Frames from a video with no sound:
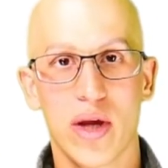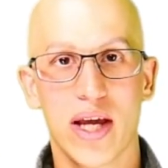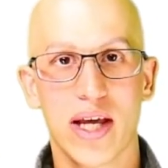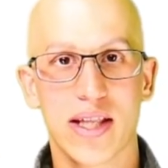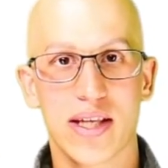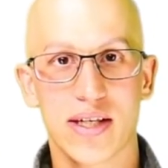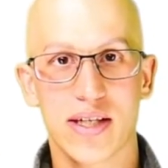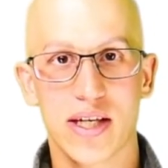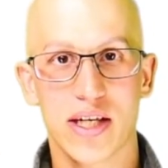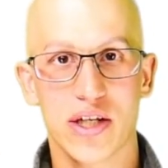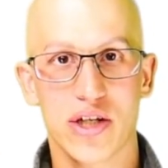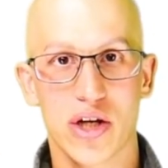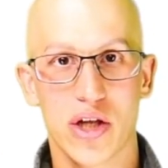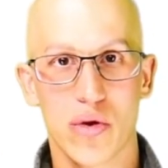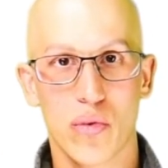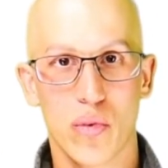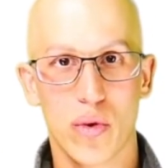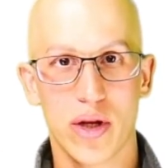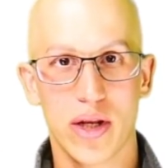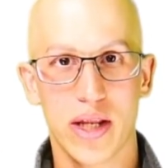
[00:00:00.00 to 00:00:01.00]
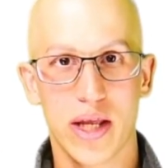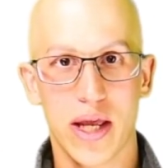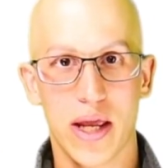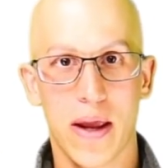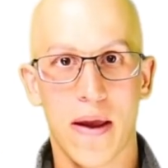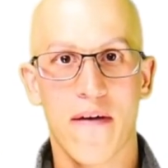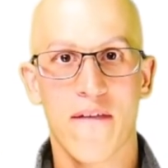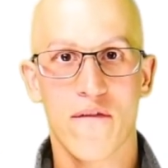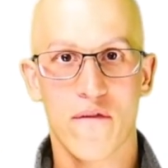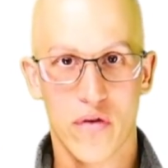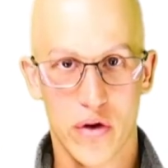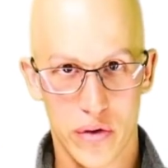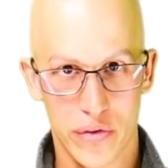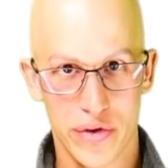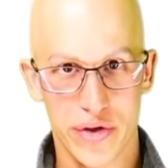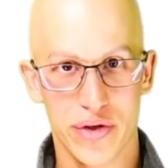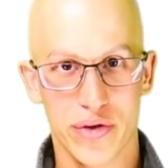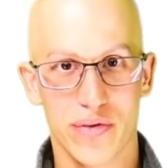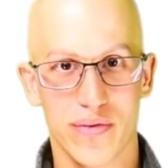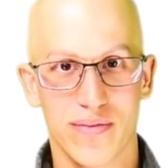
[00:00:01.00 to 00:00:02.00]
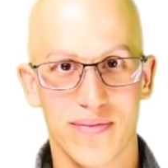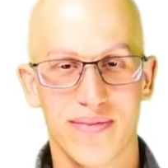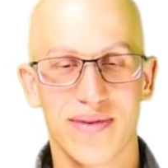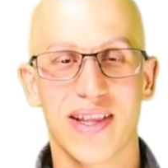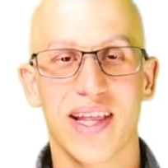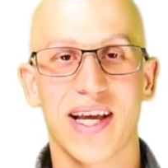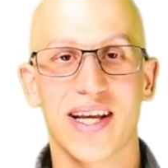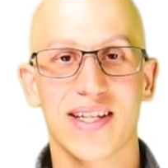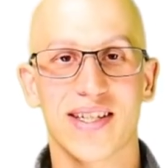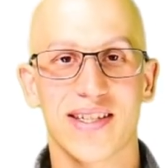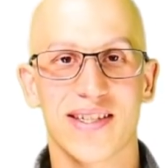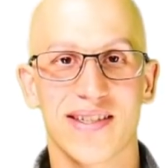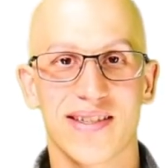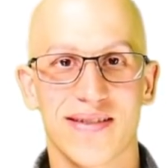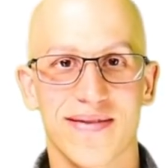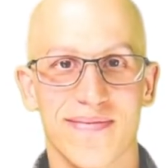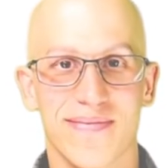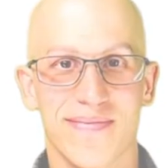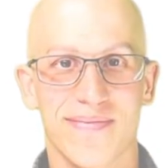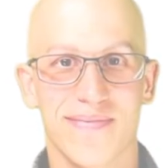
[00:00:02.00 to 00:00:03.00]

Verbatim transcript: we get to see each other one day very soon. Thanks.